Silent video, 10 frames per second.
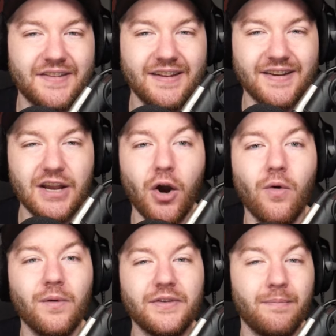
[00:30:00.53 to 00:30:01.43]
to
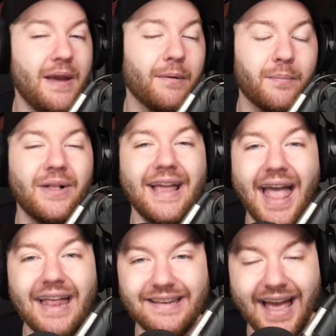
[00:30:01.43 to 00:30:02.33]
be able to play
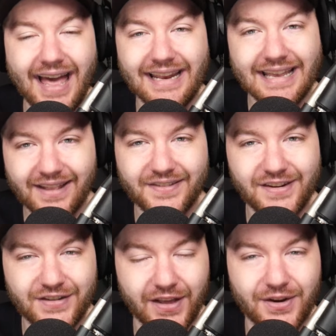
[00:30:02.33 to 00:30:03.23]
head to head against
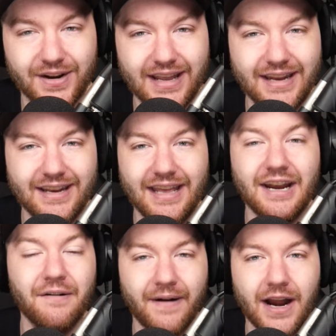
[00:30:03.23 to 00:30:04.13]
each other in an
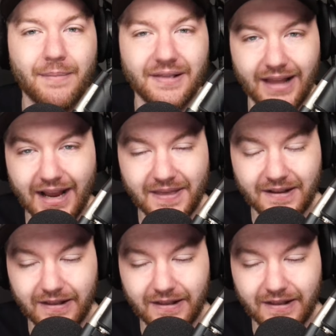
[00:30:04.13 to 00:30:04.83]
environment like the